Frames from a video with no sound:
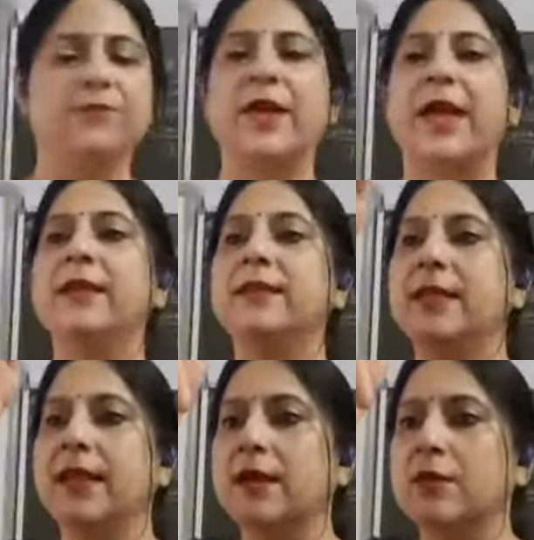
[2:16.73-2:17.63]
where
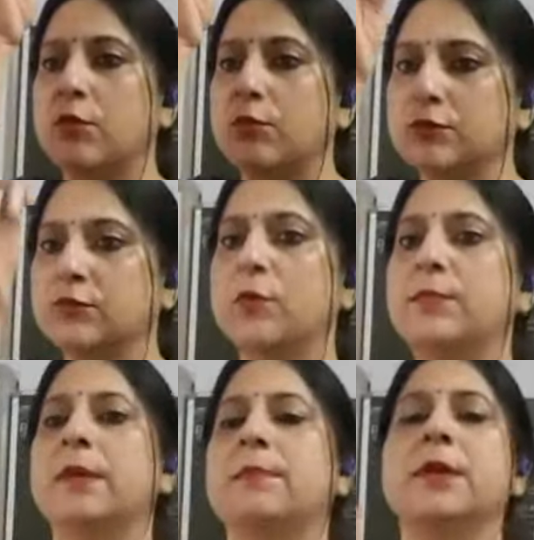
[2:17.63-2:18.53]
their
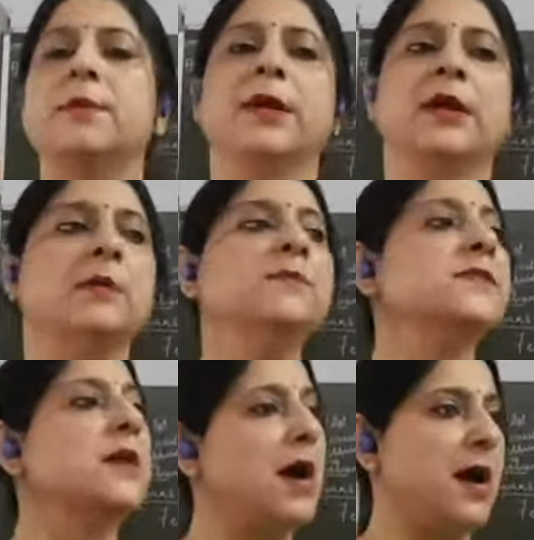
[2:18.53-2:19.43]
chromosome number
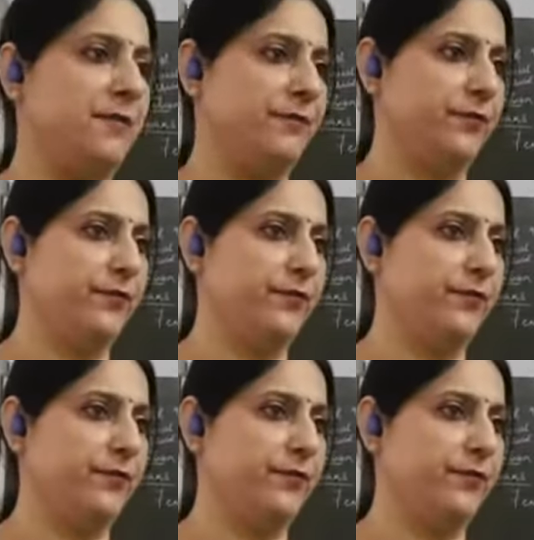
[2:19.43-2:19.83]
becomes half,